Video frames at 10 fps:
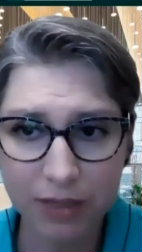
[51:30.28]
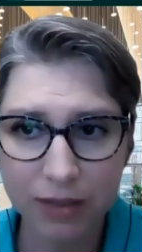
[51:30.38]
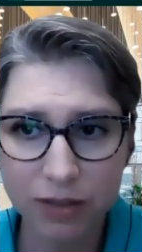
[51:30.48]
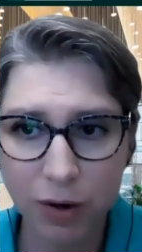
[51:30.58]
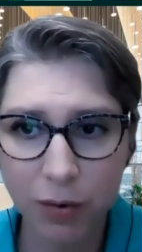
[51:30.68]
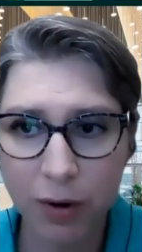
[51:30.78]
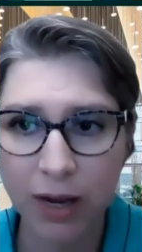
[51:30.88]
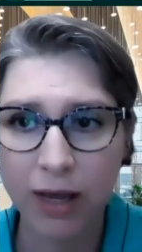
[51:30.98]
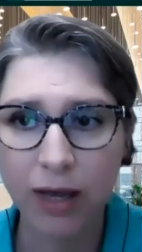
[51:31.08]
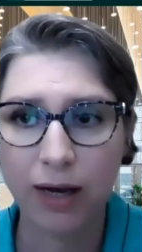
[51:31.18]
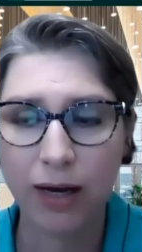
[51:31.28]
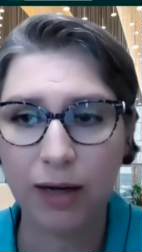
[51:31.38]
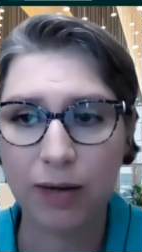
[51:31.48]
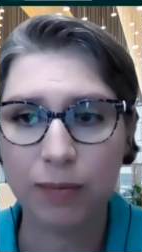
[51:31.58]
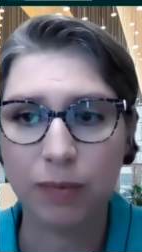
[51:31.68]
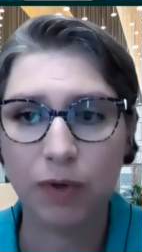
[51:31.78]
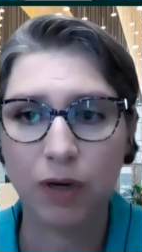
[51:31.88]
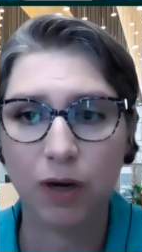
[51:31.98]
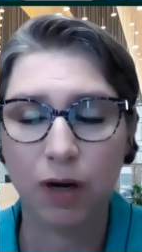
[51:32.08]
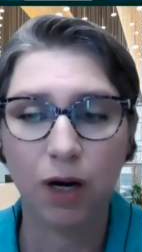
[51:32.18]
So, um,
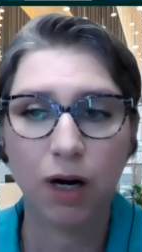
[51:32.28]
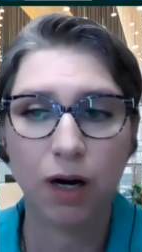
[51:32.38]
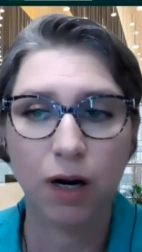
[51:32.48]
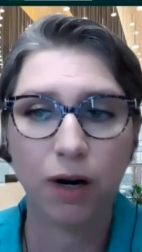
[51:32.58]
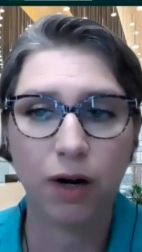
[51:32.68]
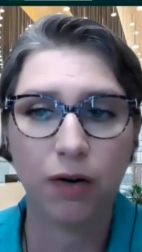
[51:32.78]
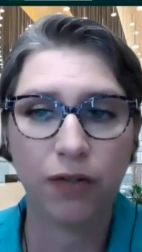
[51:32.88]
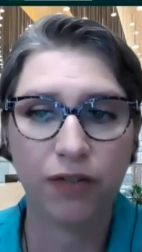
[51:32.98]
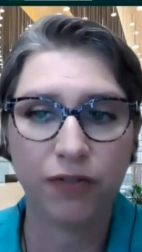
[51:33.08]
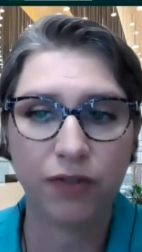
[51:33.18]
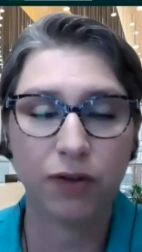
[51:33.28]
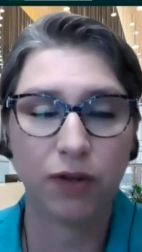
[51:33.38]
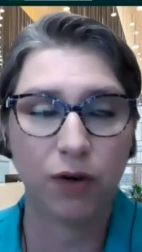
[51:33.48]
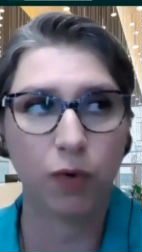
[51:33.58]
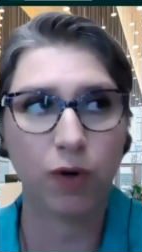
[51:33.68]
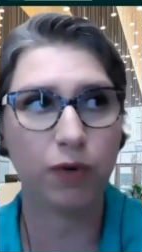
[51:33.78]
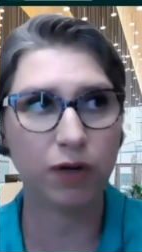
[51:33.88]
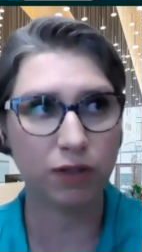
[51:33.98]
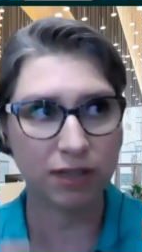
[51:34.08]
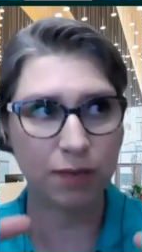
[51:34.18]
our the you know when
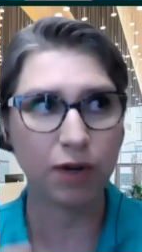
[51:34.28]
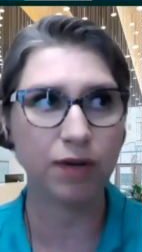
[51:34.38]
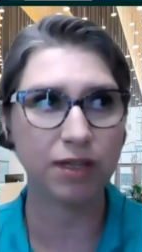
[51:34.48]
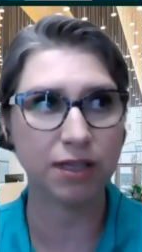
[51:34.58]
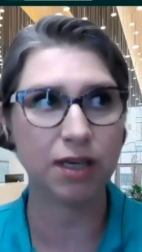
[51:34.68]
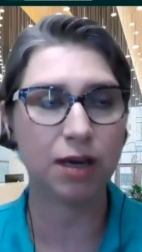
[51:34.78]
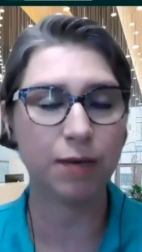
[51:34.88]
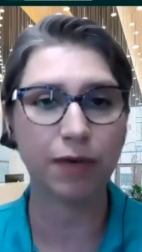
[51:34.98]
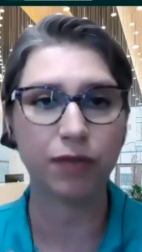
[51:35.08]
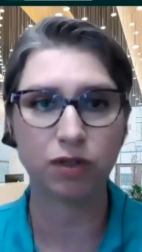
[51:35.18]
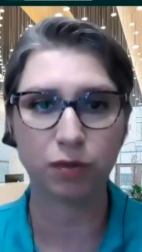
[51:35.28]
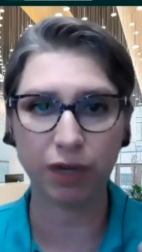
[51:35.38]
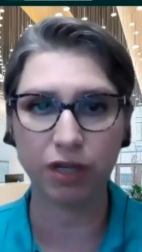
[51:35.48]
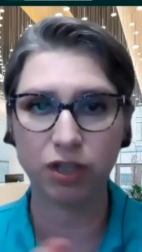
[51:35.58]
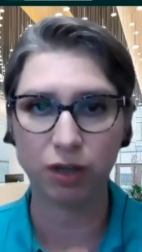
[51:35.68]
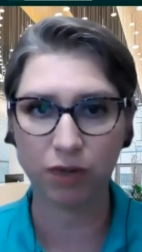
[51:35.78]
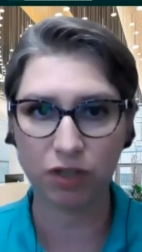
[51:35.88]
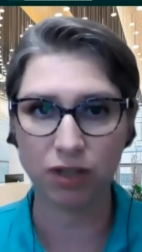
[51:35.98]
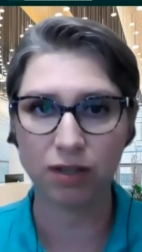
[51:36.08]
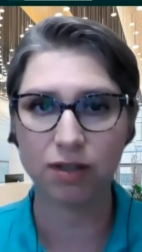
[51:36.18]
when CBRE is thinking about their supply chain
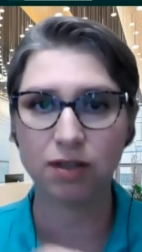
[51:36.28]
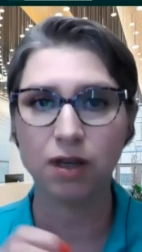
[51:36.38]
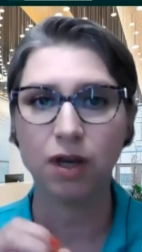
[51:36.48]
emissions,